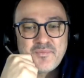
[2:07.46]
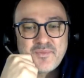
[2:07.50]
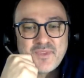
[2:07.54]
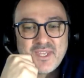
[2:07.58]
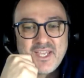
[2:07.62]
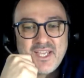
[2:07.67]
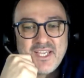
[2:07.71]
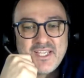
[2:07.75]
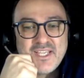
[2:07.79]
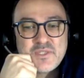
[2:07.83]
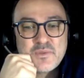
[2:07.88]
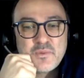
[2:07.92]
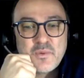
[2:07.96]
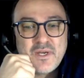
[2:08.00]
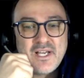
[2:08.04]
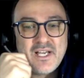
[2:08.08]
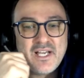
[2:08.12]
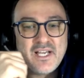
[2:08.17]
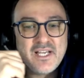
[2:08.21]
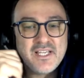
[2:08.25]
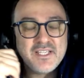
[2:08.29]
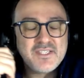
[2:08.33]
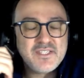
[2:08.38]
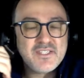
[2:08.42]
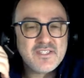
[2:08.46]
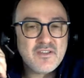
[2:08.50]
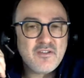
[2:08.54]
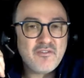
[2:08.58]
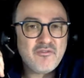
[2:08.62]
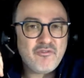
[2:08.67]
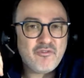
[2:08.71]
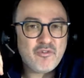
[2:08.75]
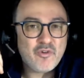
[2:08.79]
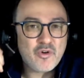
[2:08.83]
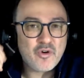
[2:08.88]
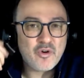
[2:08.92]
It was
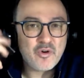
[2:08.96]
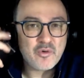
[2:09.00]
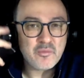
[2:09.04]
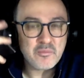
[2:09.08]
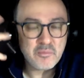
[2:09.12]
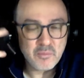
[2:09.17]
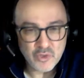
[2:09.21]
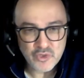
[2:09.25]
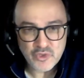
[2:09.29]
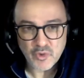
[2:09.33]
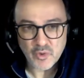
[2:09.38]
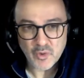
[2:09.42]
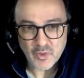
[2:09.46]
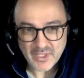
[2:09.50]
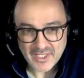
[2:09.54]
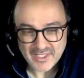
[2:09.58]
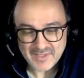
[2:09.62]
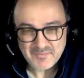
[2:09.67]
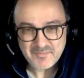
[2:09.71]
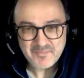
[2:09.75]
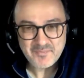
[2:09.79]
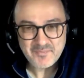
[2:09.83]
for Motorola.